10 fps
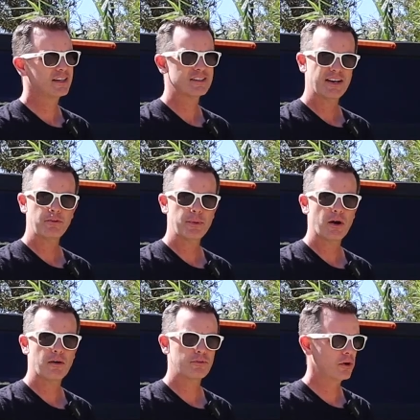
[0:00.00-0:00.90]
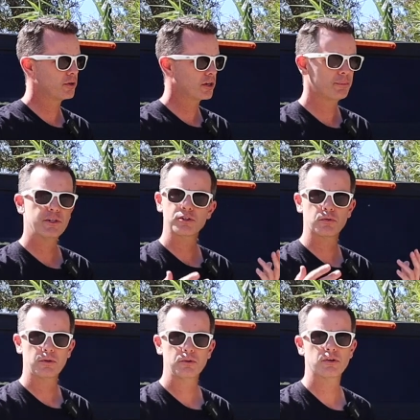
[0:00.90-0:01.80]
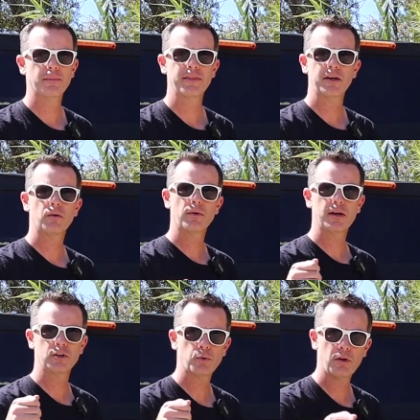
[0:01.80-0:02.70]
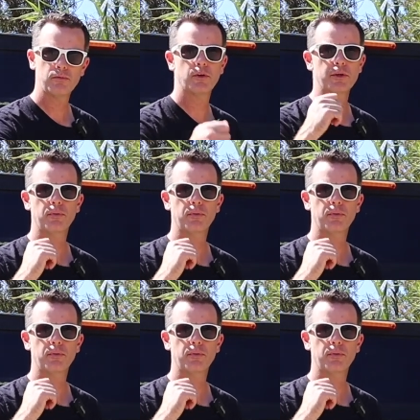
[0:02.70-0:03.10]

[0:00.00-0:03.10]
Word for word: Doesn't have to be off-road, it could be just a road trip, and then it'll run on 12 volt.